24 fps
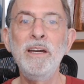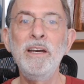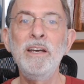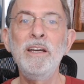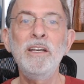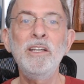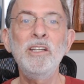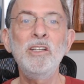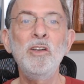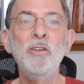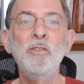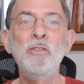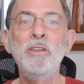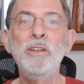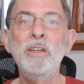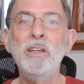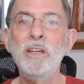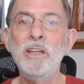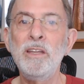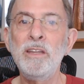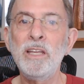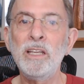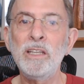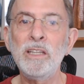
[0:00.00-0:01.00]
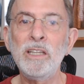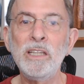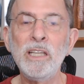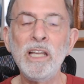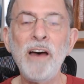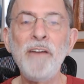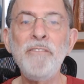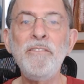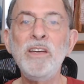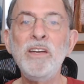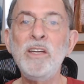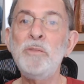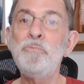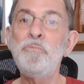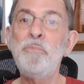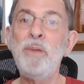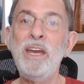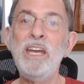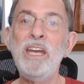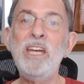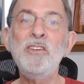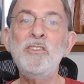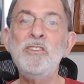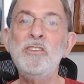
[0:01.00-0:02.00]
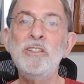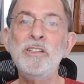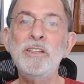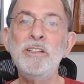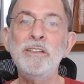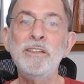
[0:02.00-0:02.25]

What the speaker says: the loving, patient,